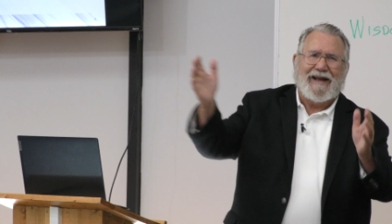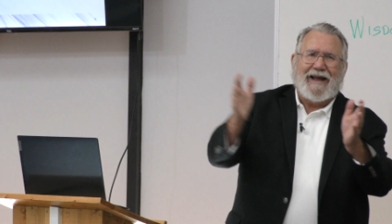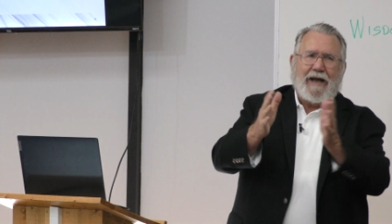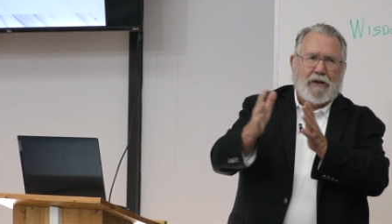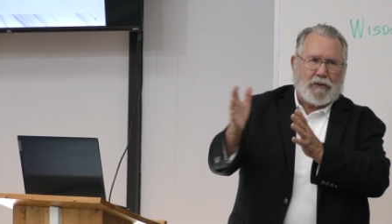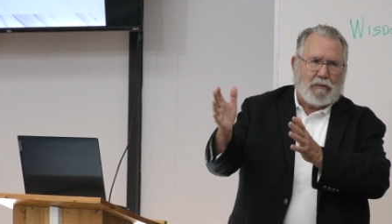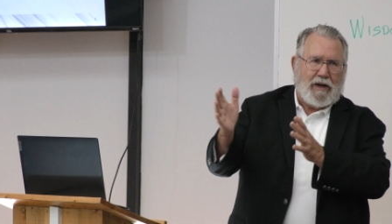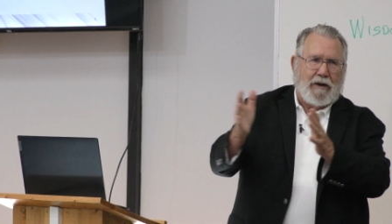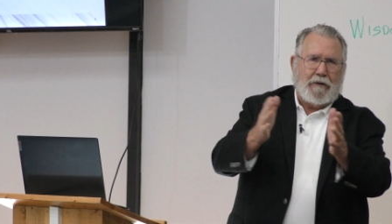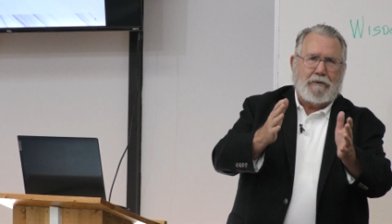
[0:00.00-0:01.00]

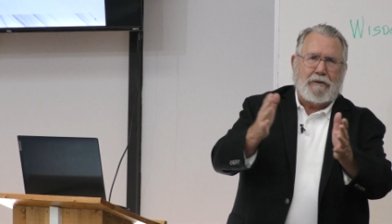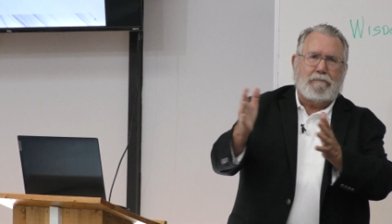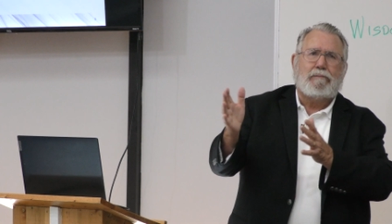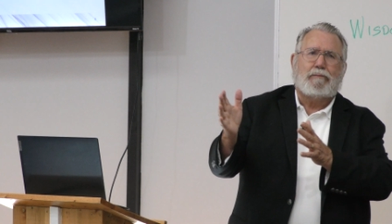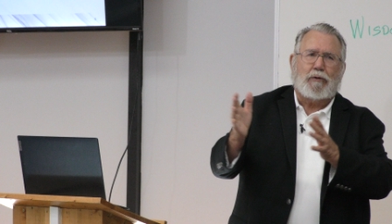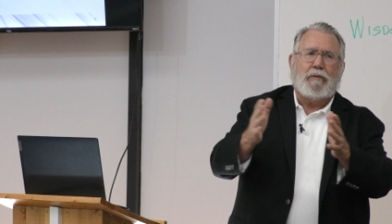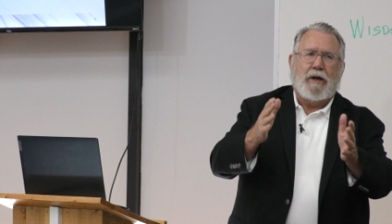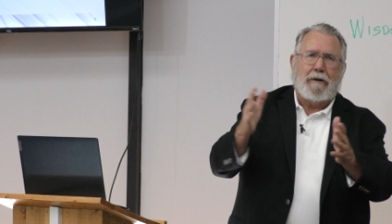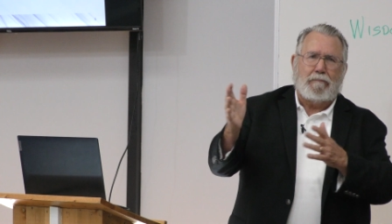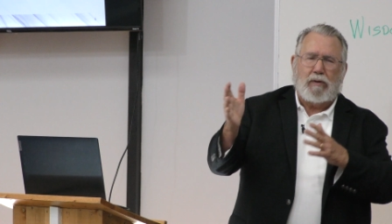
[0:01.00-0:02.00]

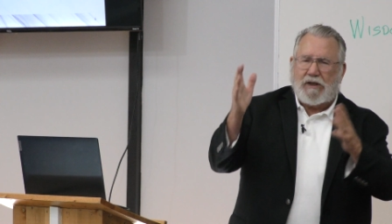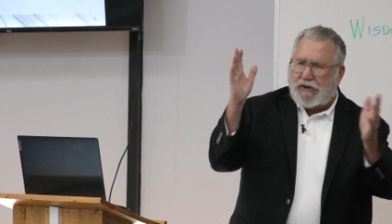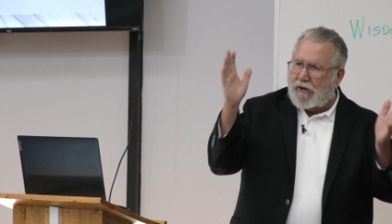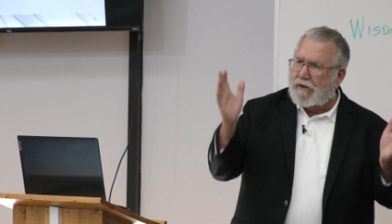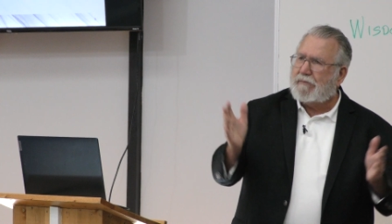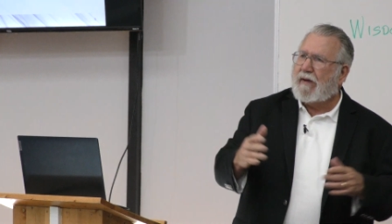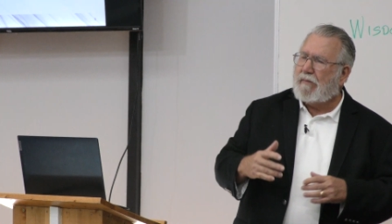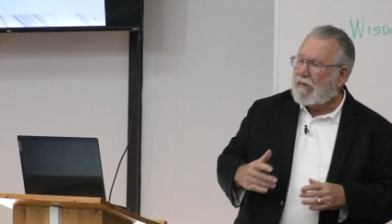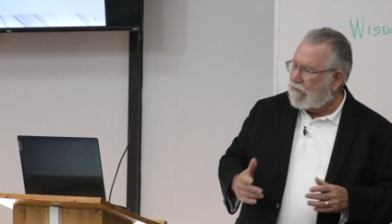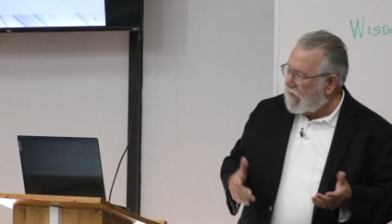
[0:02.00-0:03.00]
300 plus years,
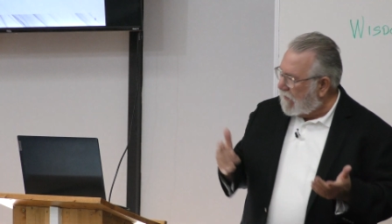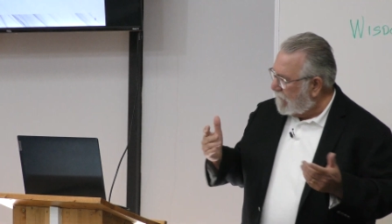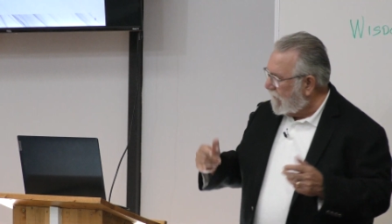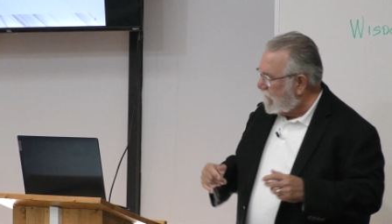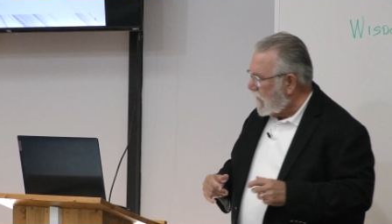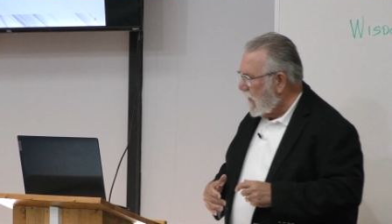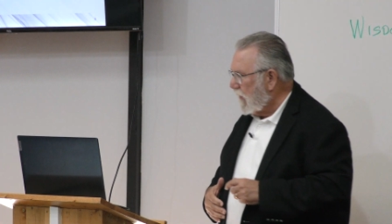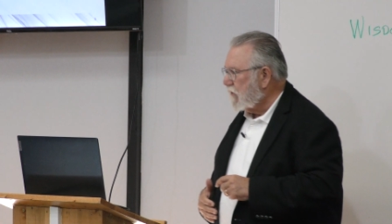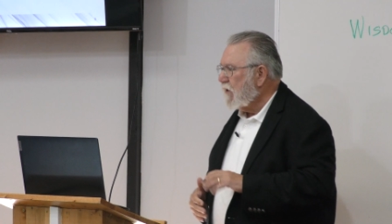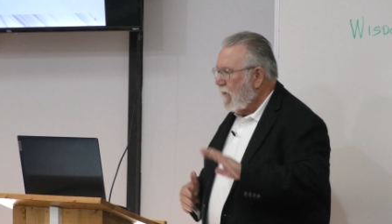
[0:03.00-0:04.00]
maybe 350
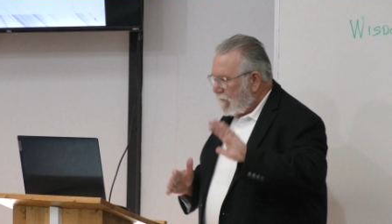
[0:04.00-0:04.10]
years.